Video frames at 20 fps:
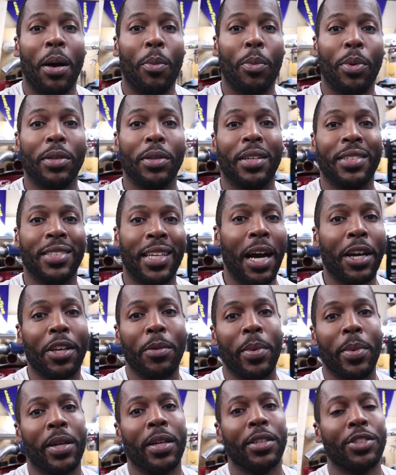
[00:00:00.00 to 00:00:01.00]
I'm willing to
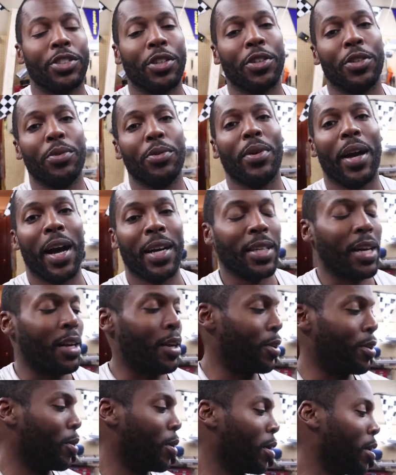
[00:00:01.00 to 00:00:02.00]
document it and show you guys how
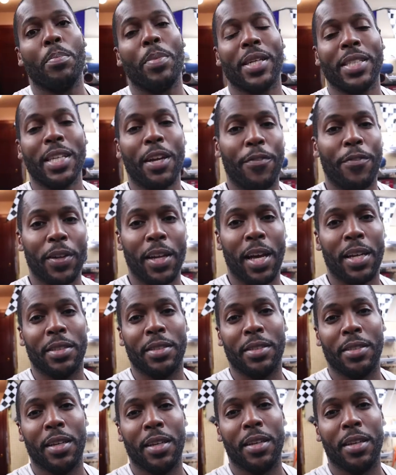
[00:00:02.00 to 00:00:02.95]
to do because I feel like